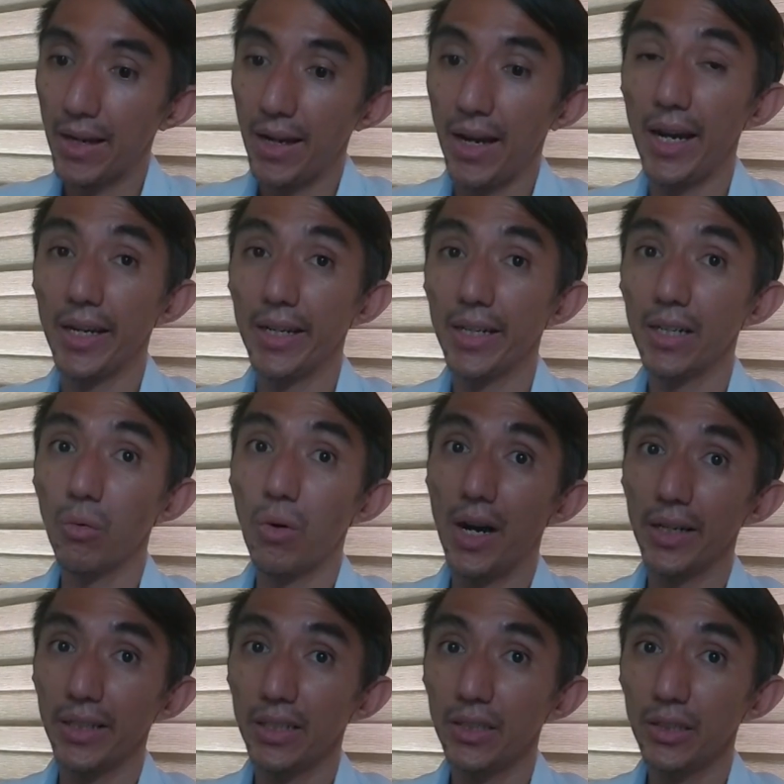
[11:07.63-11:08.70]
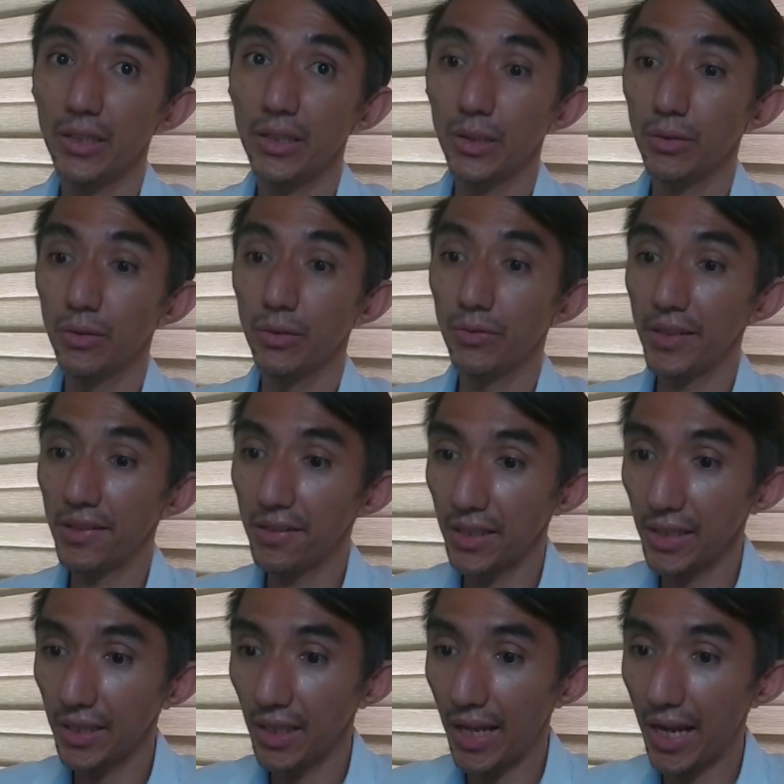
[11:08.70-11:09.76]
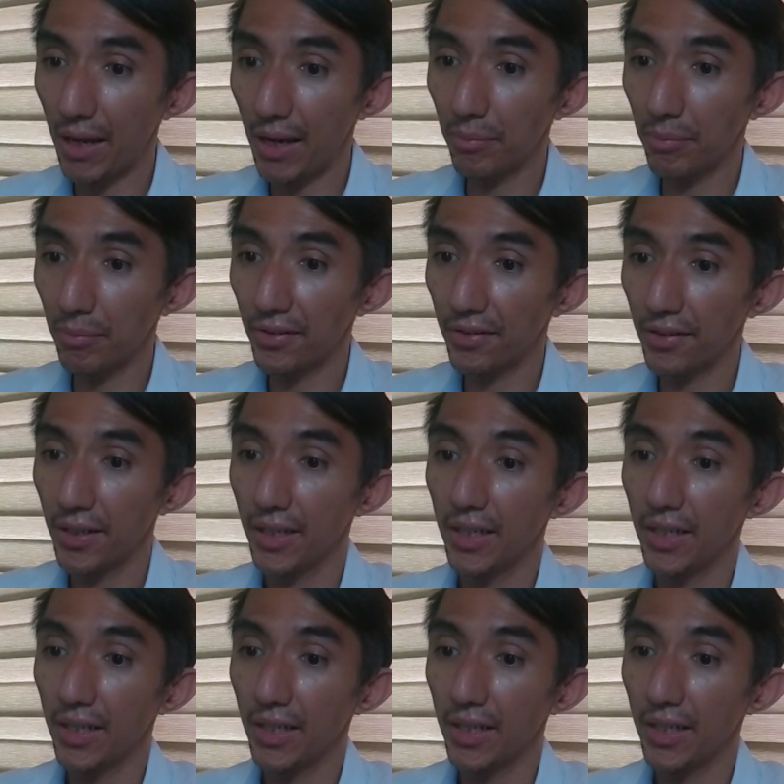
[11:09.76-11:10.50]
Higher wattage UVC lamps